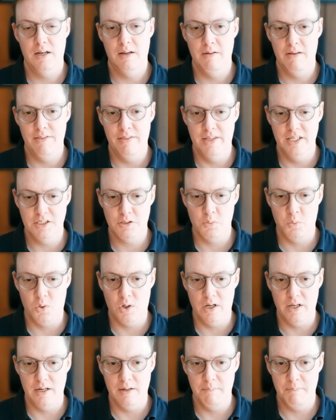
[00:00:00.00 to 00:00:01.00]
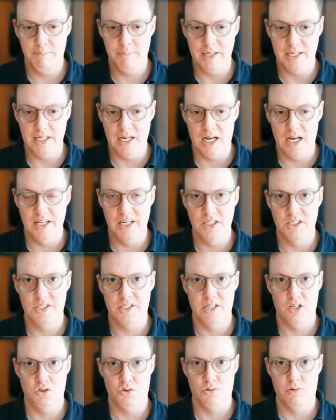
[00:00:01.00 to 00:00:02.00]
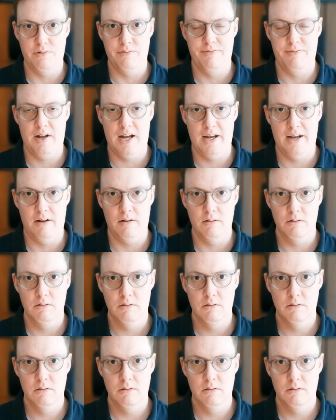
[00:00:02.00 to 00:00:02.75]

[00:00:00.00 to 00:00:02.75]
this one being on a central file.